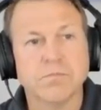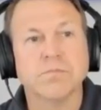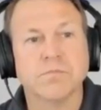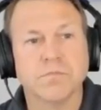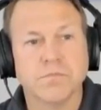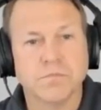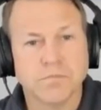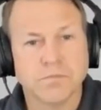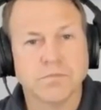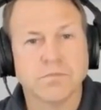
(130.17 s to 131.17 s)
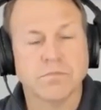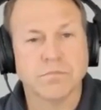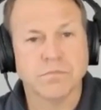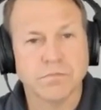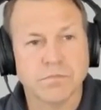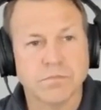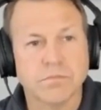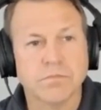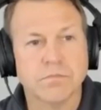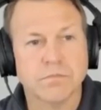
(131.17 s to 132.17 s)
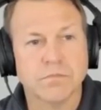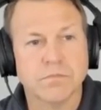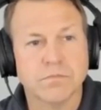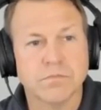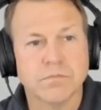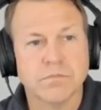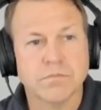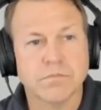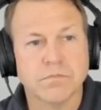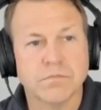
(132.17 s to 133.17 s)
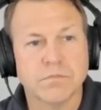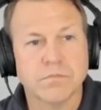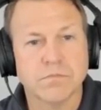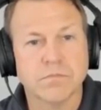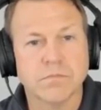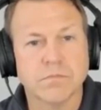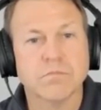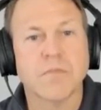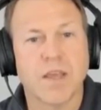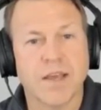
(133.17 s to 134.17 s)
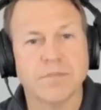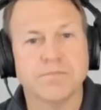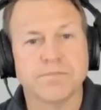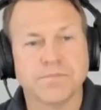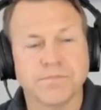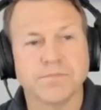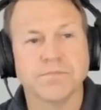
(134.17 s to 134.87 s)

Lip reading: No words are spoken by the person on screen.